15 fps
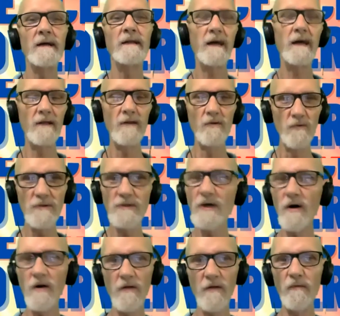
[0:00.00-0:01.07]
They lose
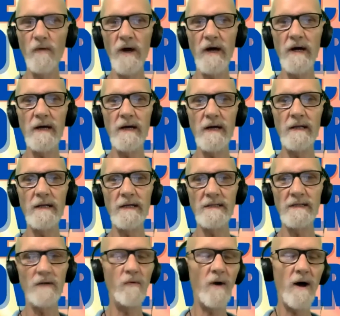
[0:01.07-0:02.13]
all the weight and they
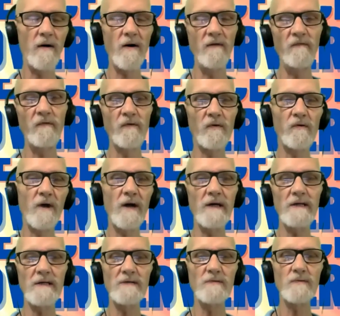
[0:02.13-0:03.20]
say, wow, I feel
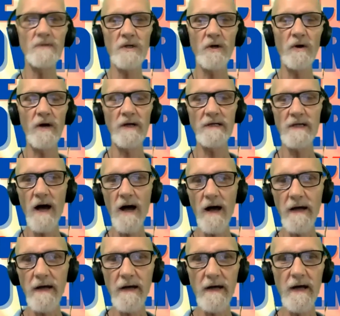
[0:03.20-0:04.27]
great. This was a great diet.